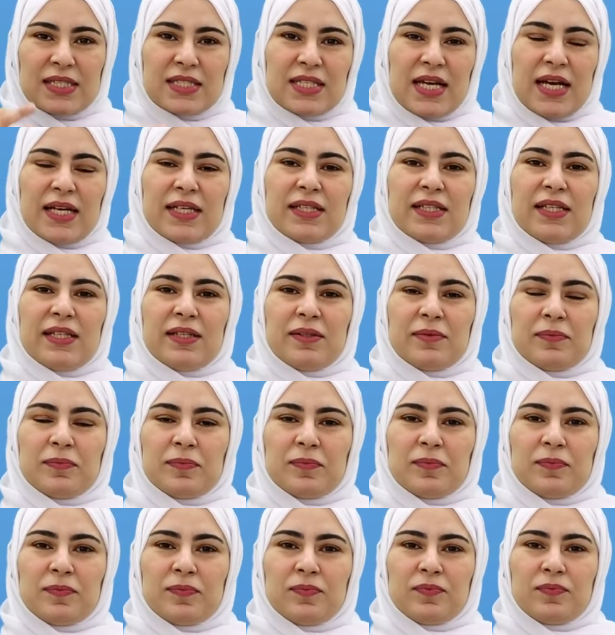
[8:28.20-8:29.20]
The correct
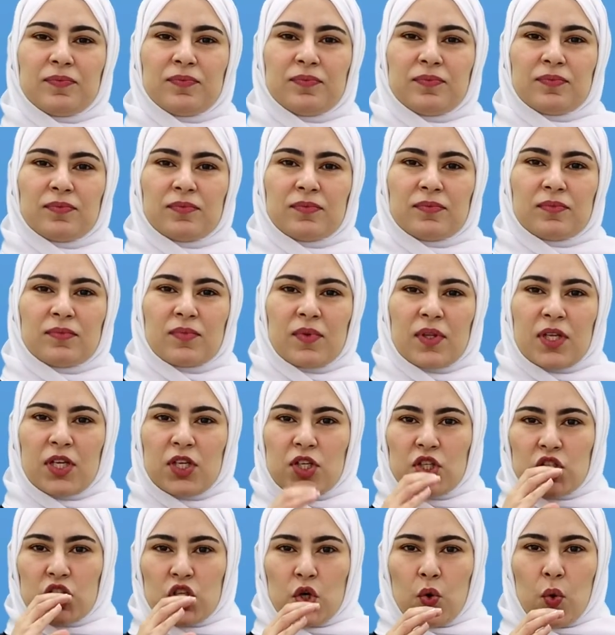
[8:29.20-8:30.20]
answer is
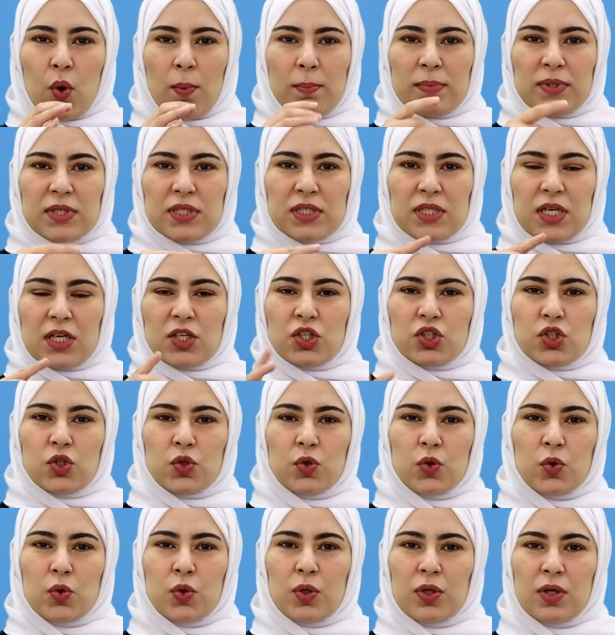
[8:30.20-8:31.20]

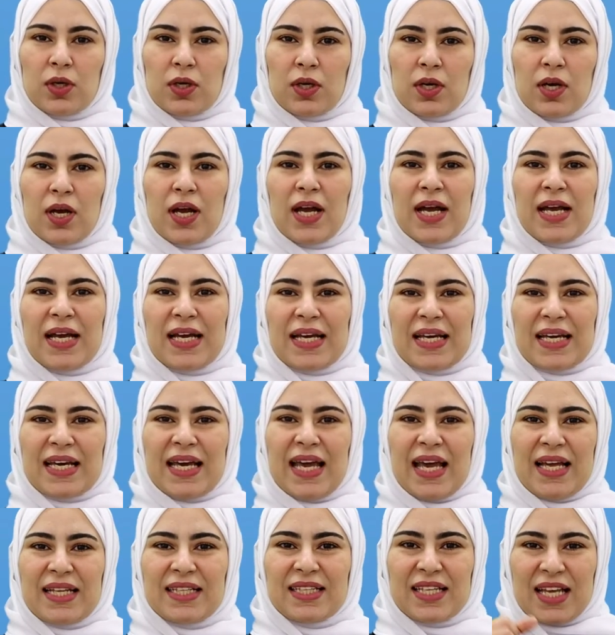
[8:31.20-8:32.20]
can't.
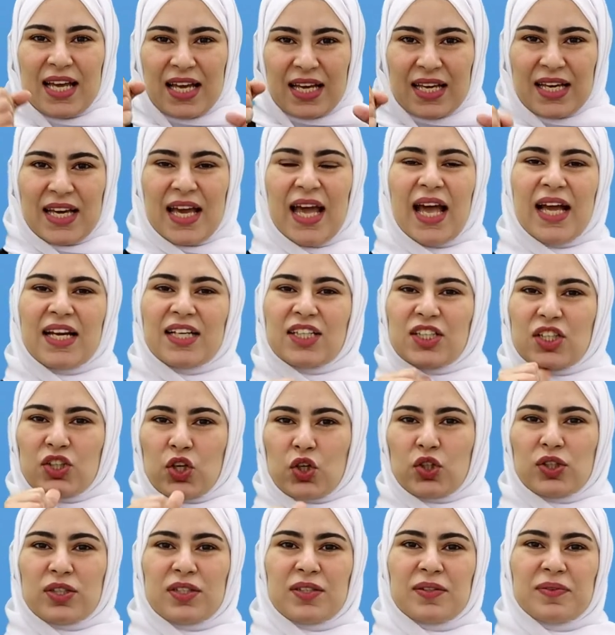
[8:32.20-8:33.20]
Let's
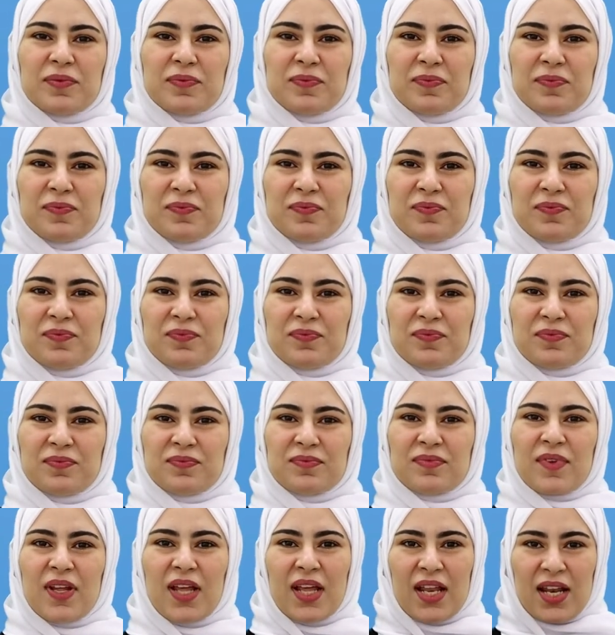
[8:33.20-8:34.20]
complete the sentence.
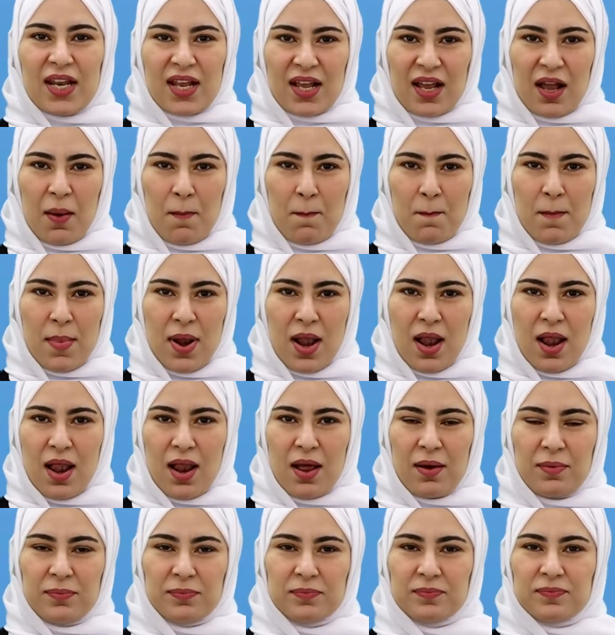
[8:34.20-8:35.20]
I
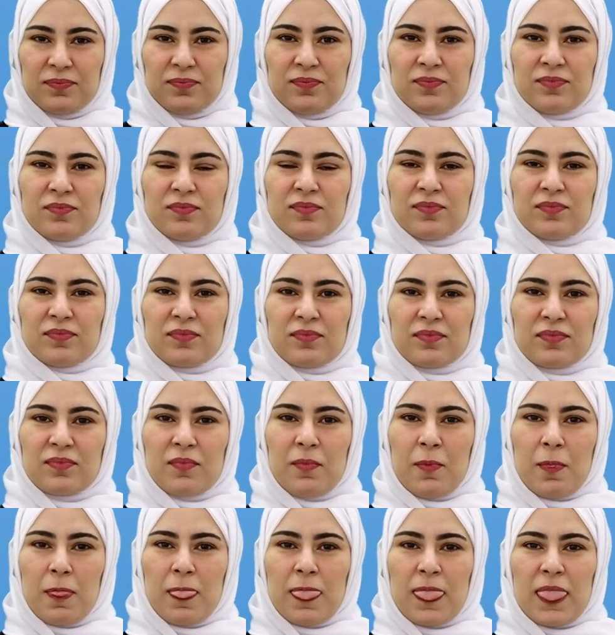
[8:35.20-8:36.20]
can't remember
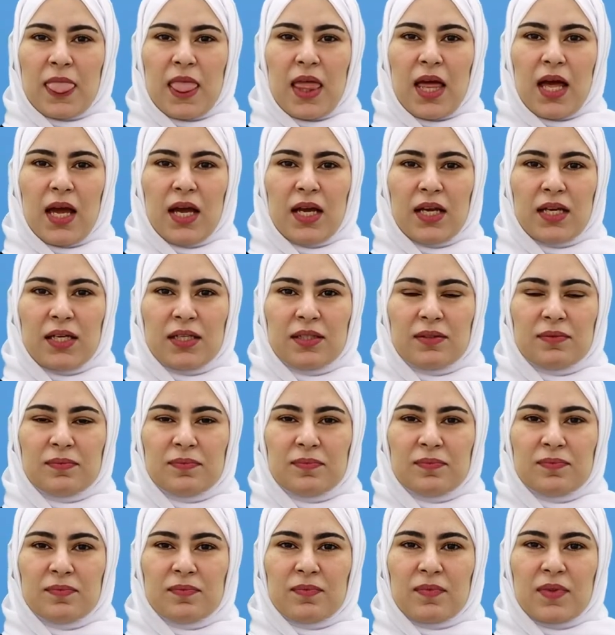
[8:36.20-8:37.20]
exactly,
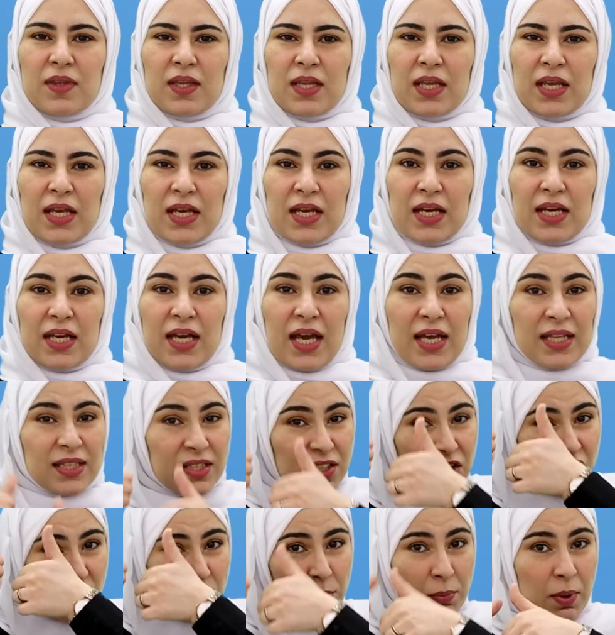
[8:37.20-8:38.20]
but I
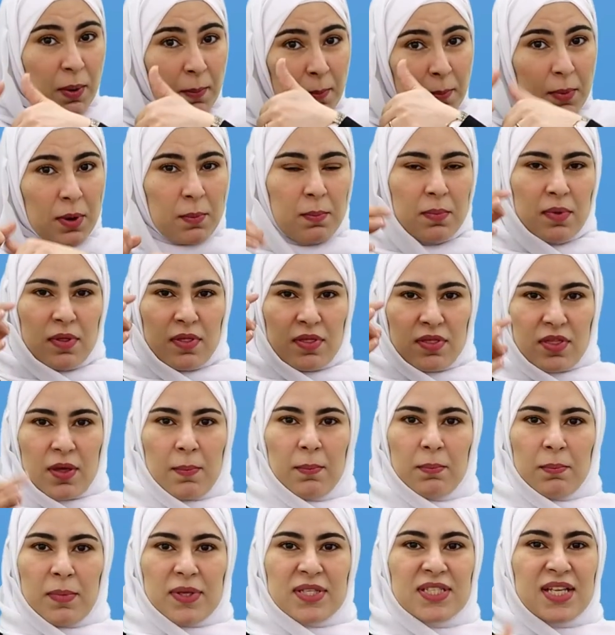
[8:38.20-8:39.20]
know that I
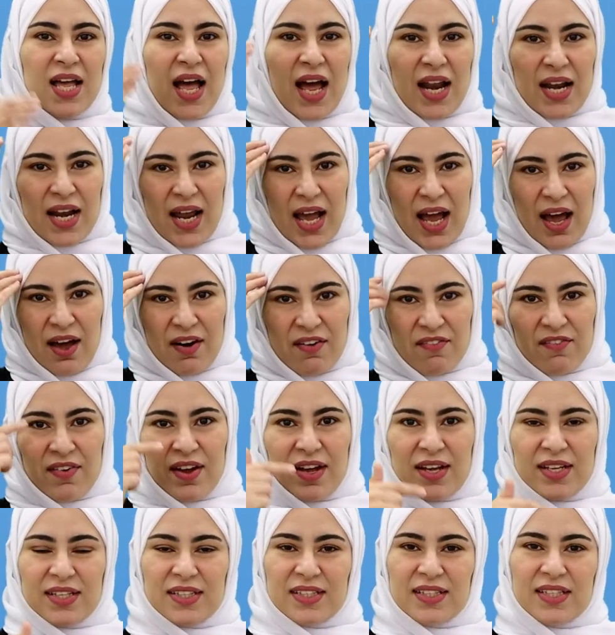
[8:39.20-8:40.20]
can or could
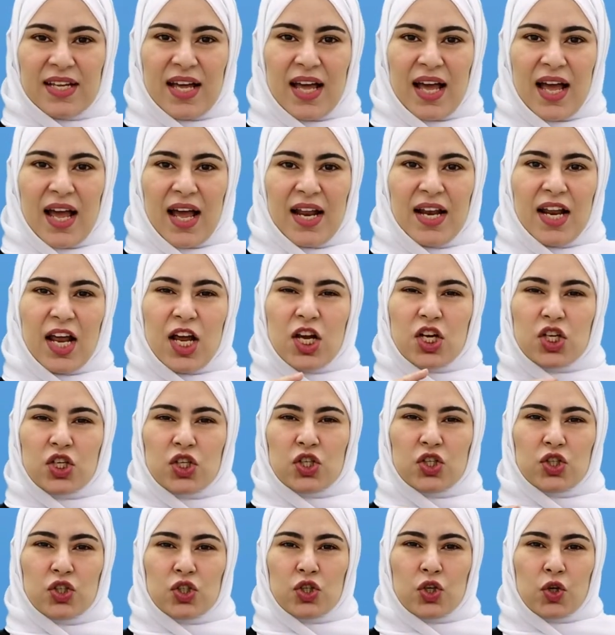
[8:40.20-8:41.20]
ride when I was
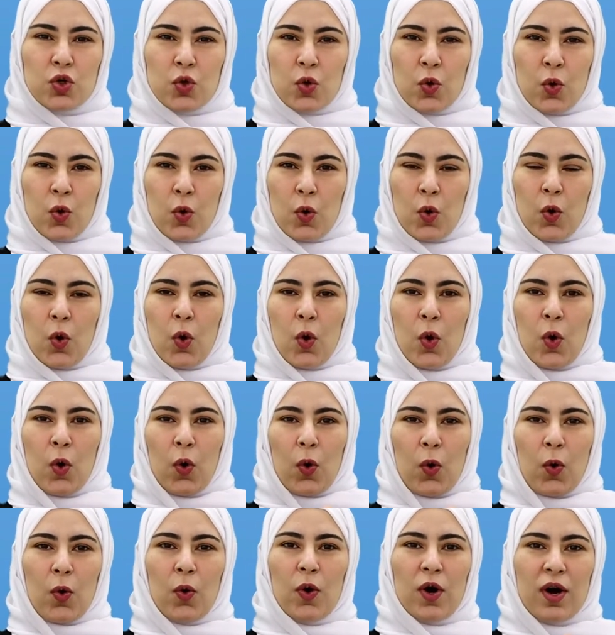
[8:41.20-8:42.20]
only 6
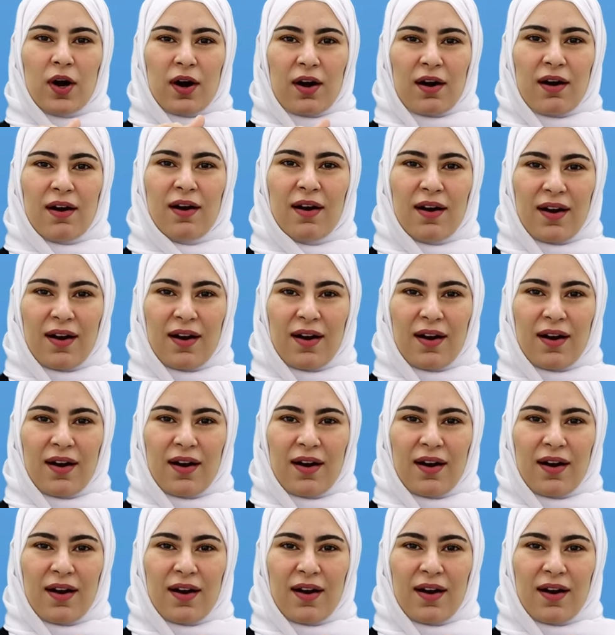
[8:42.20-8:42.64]
years old.